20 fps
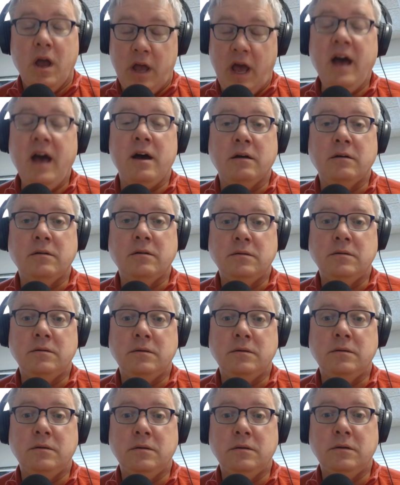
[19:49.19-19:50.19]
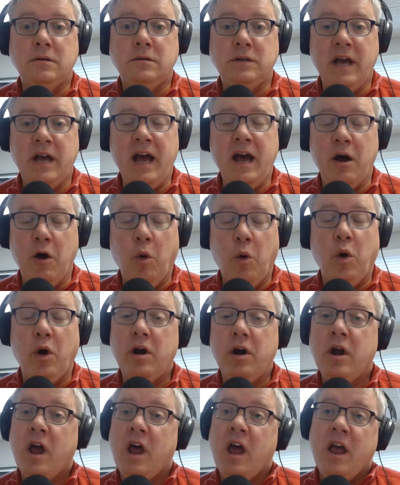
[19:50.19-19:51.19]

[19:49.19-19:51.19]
Yeah. Yeah. Or,